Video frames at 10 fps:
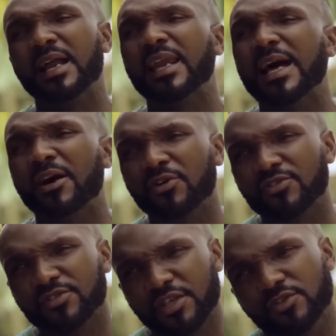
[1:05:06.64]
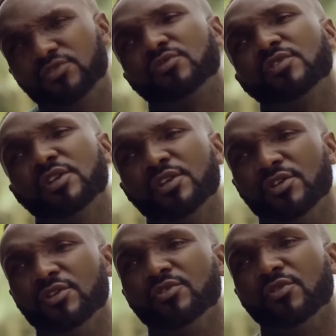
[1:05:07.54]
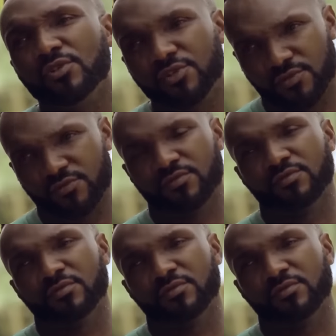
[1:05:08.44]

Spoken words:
allow us to take you to Iyoju.